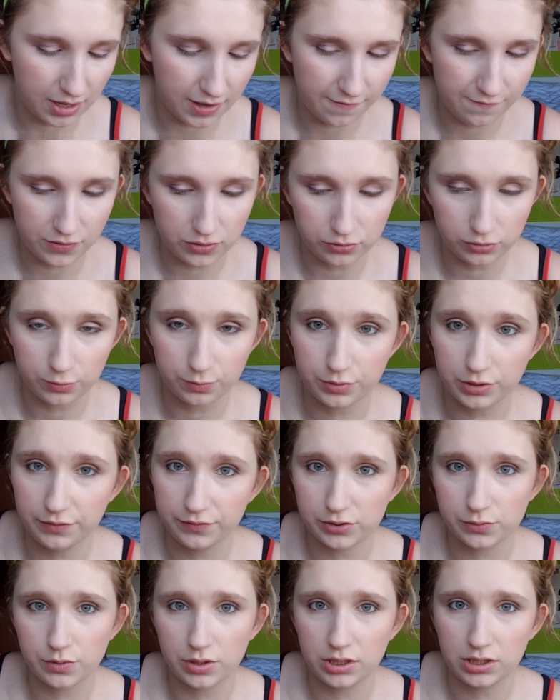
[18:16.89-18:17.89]
I've used the
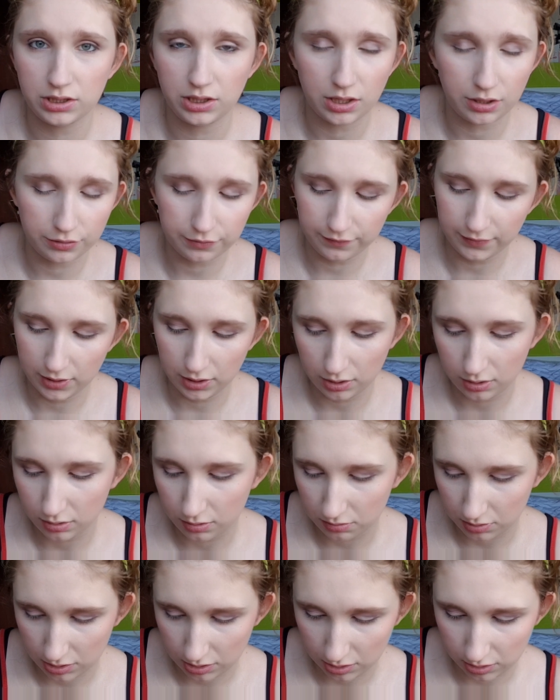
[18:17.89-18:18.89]
previous one in the other
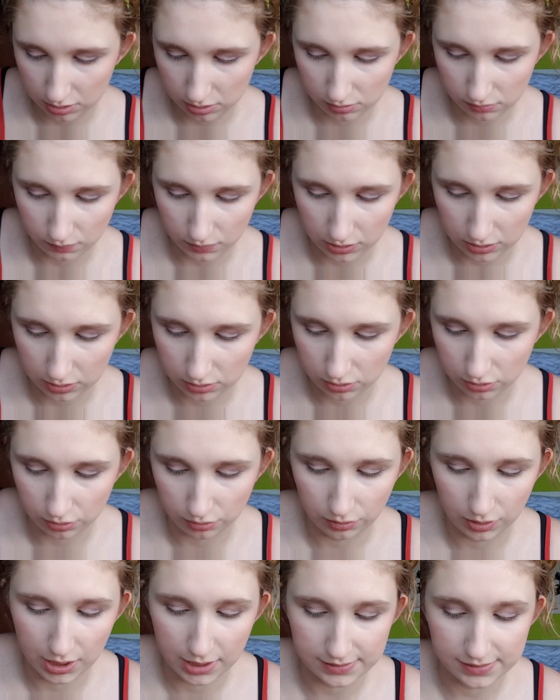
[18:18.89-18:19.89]
video, and I just wanted to show
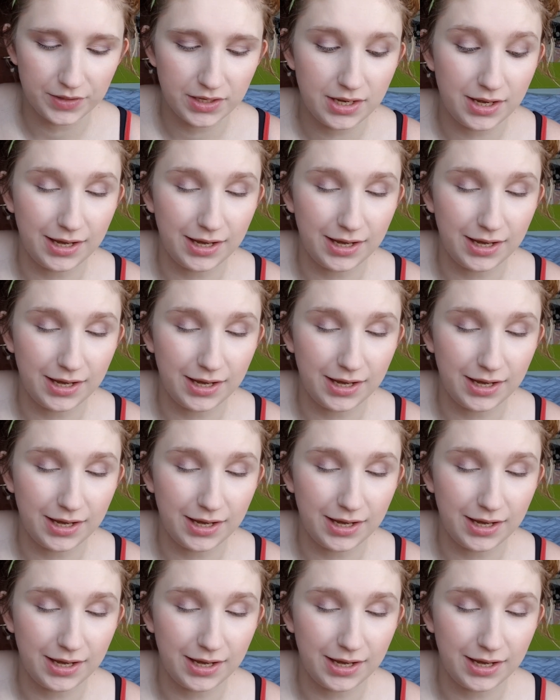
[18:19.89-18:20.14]
you guys.